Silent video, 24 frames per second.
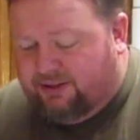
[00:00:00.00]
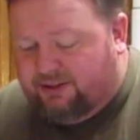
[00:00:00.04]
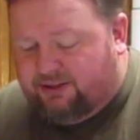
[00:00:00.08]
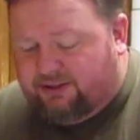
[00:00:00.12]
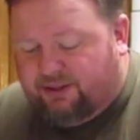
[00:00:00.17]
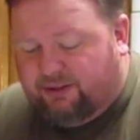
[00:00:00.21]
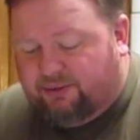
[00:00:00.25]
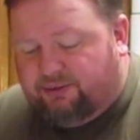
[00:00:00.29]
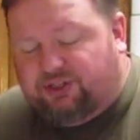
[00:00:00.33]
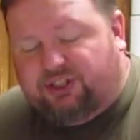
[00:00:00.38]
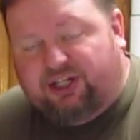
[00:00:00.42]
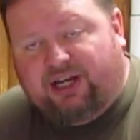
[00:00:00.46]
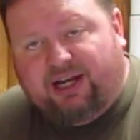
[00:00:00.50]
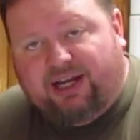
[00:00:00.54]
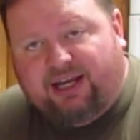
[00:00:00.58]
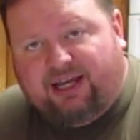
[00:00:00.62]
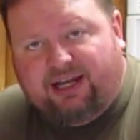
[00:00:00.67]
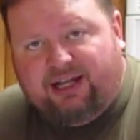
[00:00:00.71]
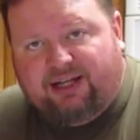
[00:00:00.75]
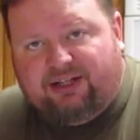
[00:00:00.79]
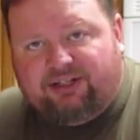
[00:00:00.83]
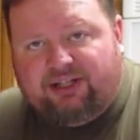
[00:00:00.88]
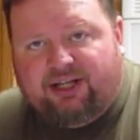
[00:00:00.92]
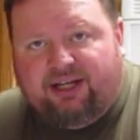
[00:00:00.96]
So check
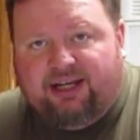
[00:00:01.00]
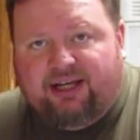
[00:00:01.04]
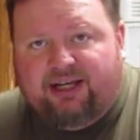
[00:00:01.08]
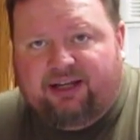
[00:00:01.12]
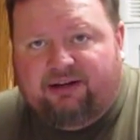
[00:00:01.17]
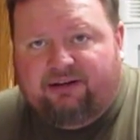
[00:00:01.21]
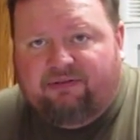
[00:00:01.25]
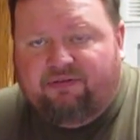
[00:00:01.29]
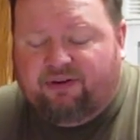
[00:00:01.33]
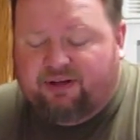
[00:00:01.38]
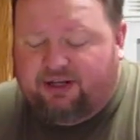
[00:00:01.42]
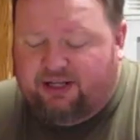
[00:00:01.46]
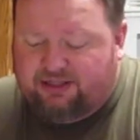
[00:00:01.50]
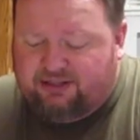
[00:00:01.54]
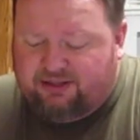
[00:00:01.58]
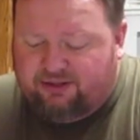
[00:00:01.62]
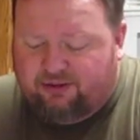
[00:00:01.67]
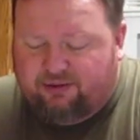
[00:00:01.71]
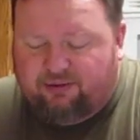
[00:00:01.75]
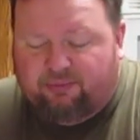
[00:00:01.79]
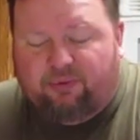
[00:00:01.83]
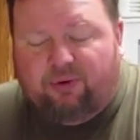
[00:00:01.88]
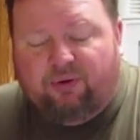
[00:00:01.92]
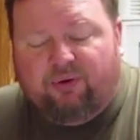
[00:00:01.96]
it at 10. If it needs
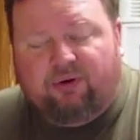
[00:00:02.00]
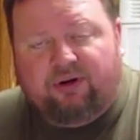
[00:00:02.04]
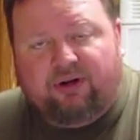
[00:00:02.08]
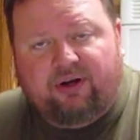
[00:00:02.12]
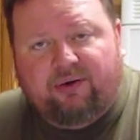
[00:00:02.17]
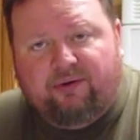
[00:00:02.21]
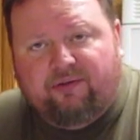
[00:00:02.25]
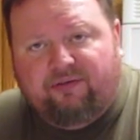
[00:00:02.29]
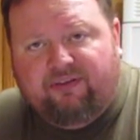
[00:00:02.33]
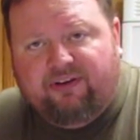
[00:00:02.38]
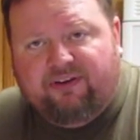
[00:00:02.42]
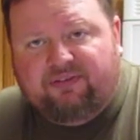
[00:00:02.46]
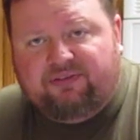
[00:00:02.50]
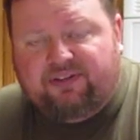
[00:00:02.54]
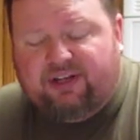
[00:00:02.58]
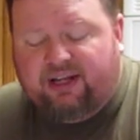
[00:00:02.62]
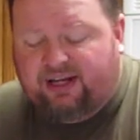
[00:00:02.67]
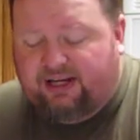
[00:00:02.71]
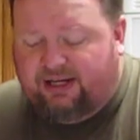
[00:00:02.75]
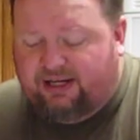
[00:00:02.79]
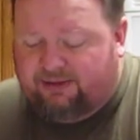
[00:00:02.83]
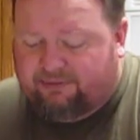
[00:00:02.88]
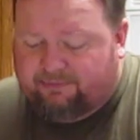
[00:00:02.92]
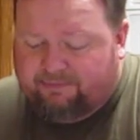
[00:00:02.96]
a little more, go to
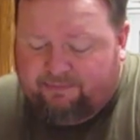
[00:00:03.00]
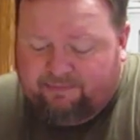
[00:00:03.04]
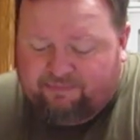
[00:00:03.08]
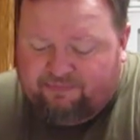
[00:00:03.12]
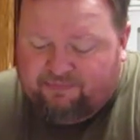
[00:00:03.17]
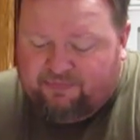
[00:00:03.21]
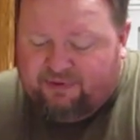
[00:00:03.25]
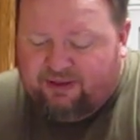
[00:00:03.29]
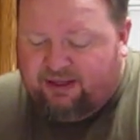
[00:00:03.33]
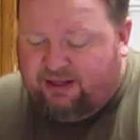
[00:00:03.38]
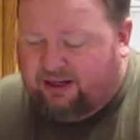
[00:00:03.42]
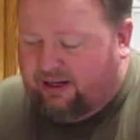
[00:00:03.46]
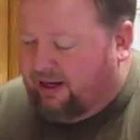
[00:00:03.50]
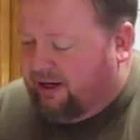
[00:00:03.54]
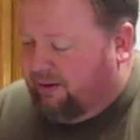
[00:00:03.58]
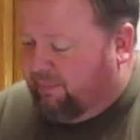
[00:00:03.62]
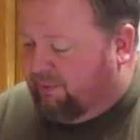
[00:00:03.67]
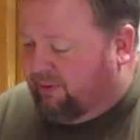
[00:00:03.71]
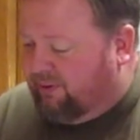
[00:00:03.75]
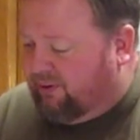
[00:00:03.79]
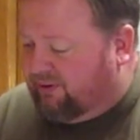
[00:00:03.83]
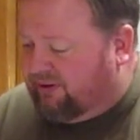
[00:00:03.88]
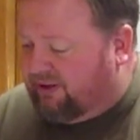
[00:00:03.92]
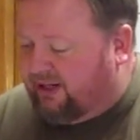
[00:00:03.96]
15. I
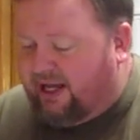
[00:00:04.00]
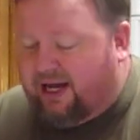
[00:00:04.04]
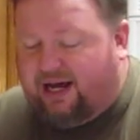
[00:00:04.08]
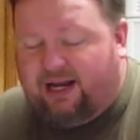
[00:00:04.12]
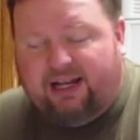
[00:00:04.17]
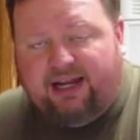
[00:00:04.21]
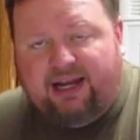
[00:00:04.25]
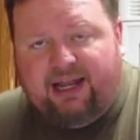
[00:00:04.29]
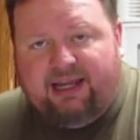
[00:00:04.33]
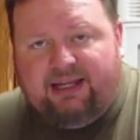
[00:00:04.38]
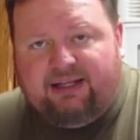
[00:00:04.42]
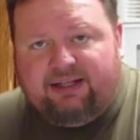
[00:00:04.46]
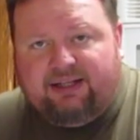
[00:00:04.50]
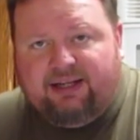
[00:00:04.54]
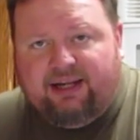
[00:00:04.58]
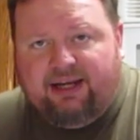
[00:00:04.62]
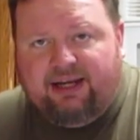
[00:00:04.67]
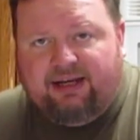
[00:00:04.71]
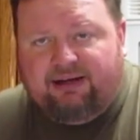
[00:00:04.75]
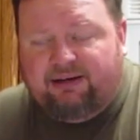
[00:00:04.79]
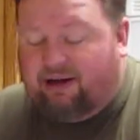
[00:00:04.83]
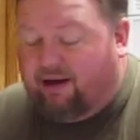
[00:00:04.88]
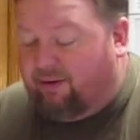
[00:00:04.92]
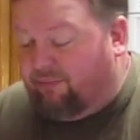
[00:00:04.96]
pulled it out at
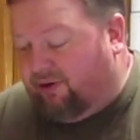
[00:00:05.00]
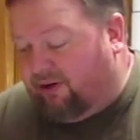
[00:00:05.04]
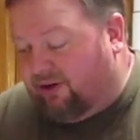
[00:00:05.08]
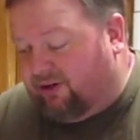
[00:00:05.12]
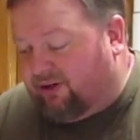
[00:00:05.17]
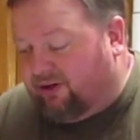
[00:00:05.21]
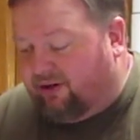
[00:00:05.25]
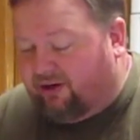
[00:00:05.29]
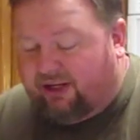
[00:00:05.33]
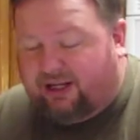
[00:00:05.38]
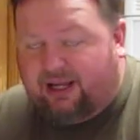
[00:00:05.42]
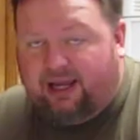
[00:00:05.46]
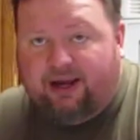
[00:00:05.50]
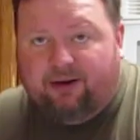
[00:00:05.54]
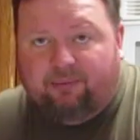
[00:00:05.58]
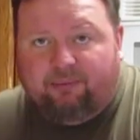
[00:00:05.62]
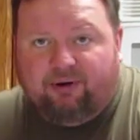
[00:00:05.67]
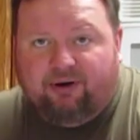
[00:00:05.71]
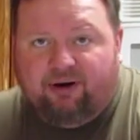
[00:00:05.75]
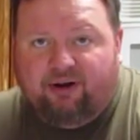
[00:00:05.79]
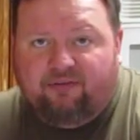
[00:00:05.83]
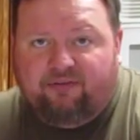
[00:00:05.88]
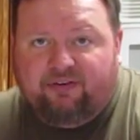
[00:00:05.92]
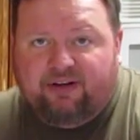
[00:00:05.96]
18. I'm going to turn the
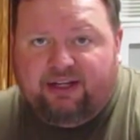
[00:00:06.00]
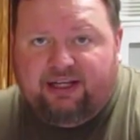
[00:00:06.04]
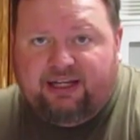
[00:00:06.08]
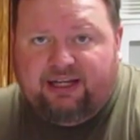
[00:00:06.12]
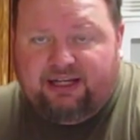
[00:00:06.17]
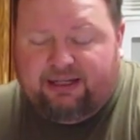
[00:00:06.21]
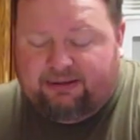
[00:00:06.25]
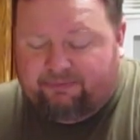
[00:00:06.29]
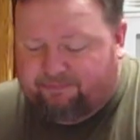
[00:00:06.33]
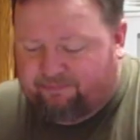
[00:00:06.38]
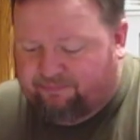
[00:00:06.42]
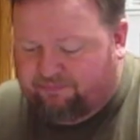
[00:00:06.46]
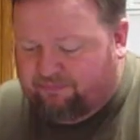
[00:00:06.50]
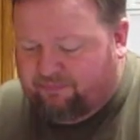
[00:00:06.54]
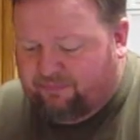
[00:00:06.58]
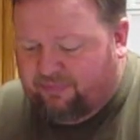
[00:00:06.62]
camera off and eat.